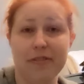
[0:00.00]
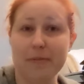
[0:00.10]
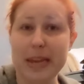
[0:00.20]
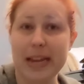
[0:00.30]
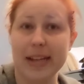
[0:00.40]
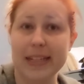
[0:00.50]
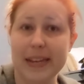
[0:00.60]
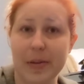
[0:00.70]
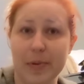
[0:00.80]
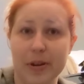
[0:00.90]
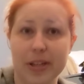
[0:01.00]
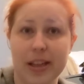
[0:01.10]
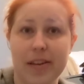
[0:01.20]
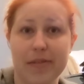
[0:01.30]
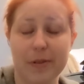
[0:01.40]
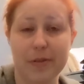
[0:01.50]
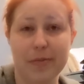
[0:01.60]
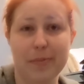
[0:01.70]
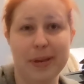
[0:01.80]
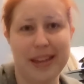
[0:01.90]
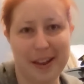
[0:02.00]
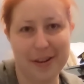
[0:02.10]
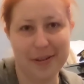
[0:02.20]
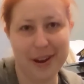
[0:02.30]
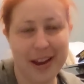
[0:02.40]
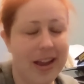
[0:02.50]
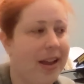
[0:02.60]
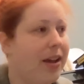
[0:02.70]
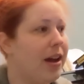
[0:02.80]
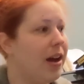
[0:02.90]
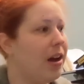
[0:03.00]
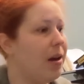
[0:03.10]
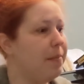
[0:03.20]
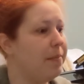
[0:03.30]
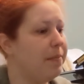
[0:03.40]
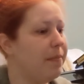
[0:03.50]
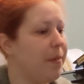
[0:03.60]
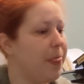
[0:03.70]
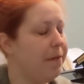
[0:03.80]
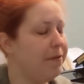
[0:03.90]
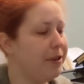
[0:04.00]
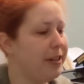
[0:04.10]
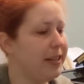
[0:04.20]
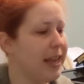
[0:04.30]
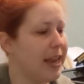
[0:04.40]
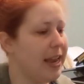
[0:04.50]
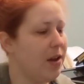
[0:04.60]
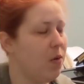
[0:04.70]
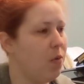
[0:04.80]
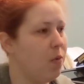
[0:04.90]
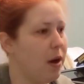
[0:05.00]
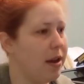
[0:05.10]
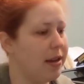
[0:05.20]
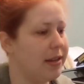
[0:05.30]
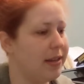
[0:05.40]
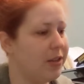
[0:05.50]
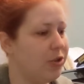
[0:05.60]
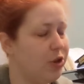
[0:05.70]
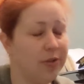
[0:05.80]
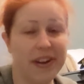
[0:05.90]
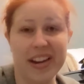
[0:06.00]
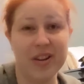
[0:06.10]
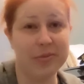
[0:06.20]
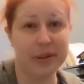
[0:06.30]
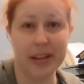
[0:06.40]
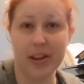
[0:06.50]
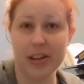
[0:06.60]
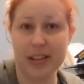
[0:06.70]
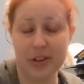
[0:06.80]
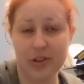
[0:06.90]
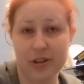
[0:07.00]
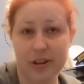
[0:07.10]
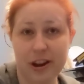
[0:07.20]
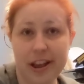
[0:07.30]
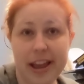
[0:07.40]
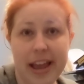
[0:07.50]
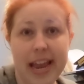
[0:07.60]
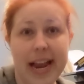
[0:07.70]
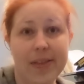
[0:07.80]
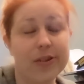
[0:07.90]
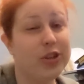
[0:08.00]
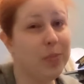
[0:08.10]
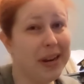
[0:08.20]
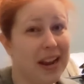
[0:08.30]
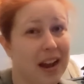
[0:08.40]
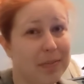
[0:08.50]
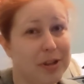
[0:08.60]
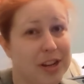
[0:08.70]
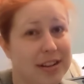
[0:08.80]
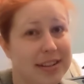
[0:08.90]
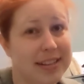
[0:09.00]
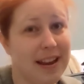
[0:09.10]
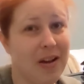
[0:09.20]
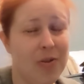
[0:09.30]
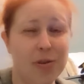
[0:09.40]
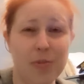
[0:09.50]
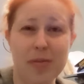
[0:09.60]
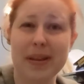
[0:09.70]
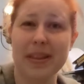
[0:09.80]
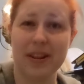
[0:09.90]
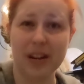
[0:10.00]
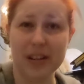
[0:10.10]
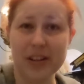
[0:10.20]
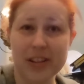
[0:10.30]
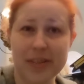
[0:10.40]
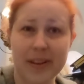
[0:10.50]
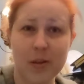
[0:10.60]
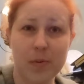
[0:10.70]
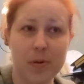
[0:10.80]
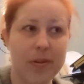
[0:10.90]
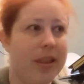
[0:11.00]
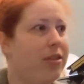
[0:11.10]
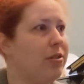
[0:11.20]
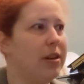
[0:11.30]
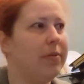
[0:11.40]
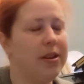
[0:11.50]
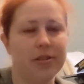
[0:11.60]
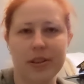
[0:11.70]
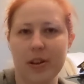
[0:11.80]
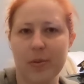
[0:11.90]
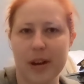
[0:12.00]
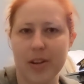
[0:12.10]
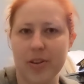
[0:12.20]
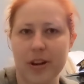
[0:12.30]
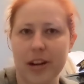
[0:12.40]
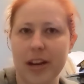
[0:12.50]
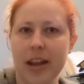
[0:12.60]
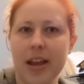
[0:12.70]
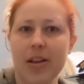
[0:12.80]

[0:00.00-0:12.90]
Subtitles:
for me as a young person for piano. The first thing was just finding a really good teacher. And there's so many options now. There are more methodologies available than 31 years ago when I started.